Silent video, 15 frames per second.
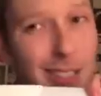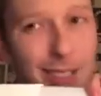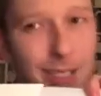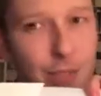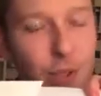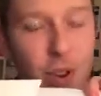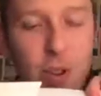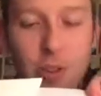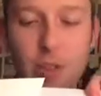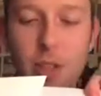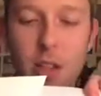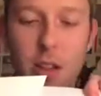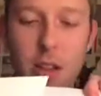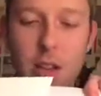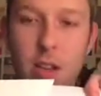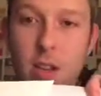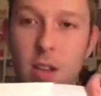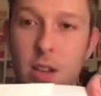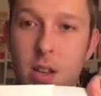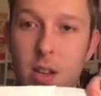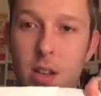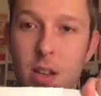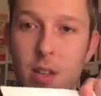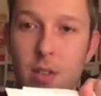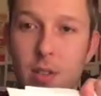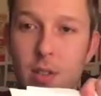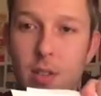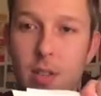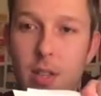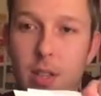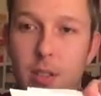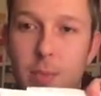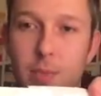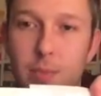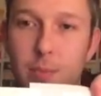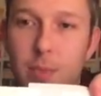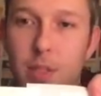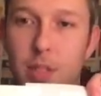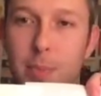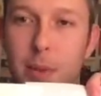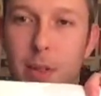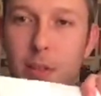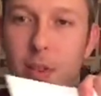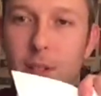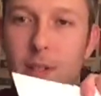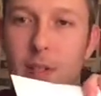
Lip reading: as the French say. So yeah, it's just about the right